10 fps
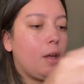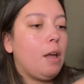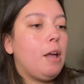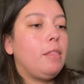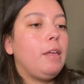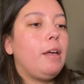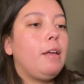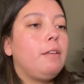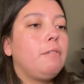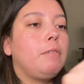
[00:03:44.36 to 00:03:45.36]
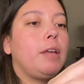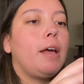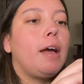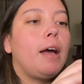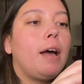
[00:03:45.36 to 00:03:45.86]
And then we
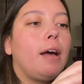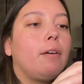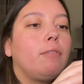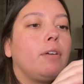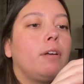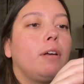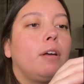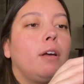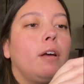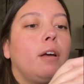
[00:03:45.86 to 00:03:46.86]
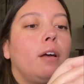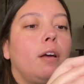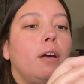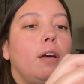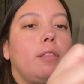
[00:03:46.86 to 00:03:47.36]
have
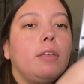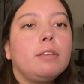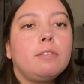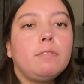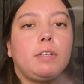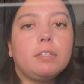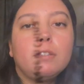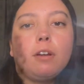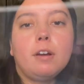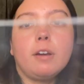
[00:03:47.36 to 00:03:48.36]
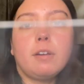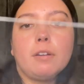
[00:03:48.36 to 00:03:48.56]
this V Star